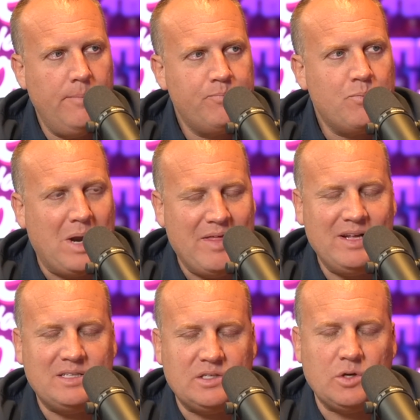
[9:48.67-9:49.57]
But I think it's
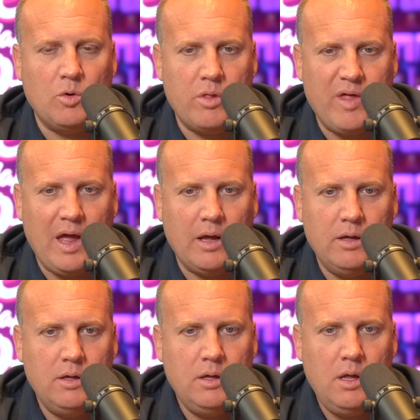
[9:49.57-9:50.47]
its own thing.
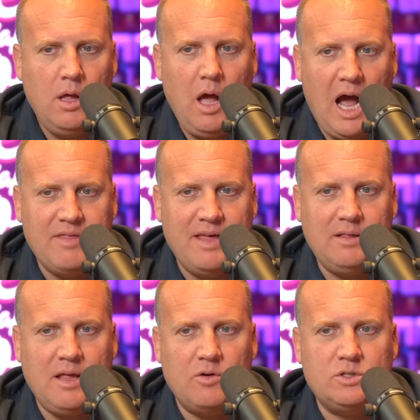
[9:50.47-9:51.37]
I think
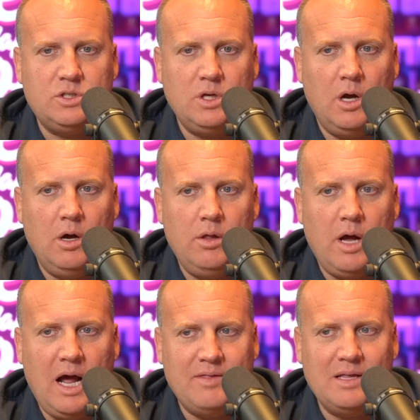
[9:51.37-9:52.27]
there
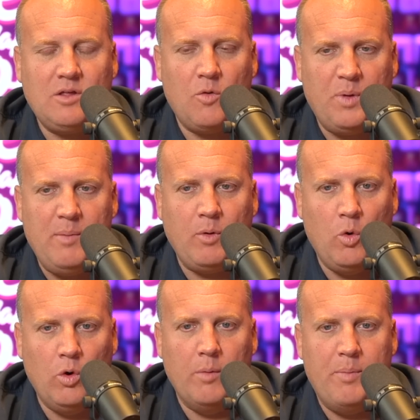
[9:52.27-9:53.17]
are people who
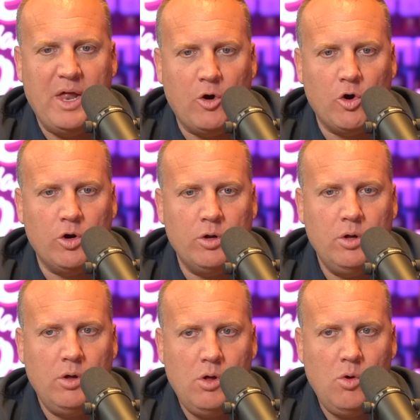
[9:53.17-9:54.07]
are bitter
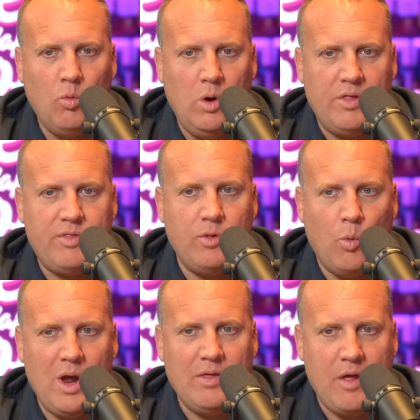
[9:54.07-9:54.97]
with the
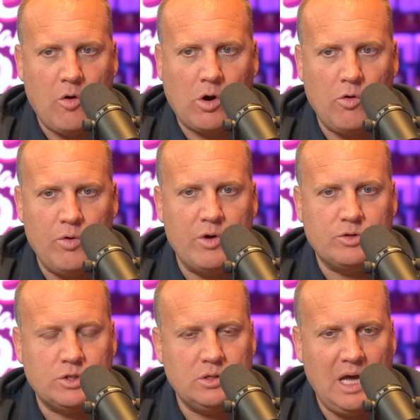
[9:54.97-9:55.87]
way their careers
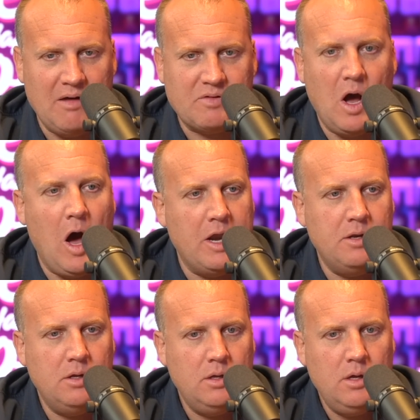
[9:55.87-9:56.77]
have gone.
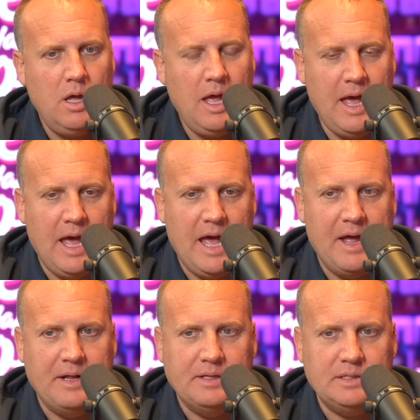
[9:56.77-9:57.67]

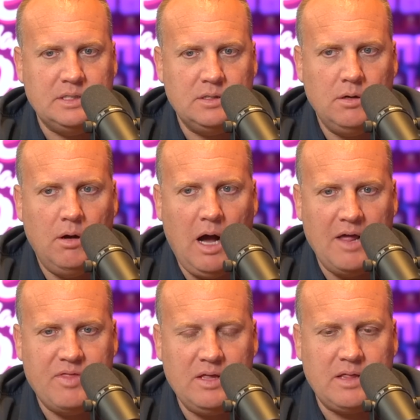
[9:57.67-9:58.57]
And I
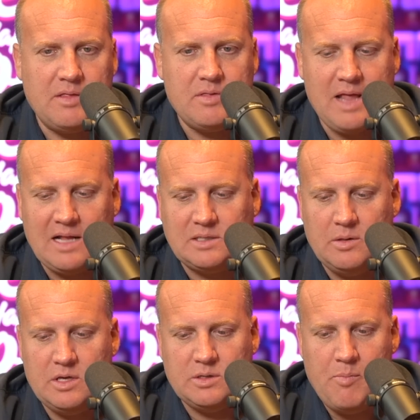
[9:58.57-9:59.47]
think that
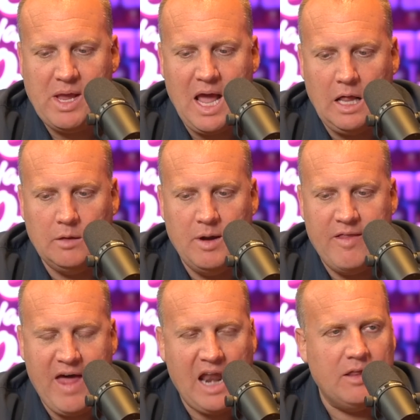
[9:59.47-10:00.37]
there's a big element of
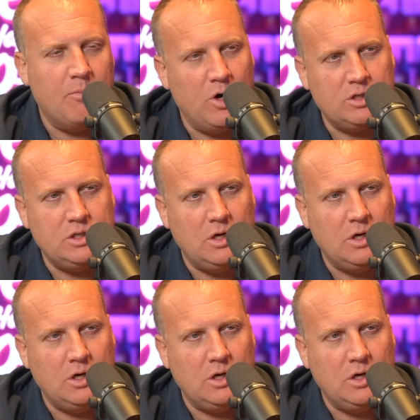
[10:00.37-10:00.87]
that in the book too.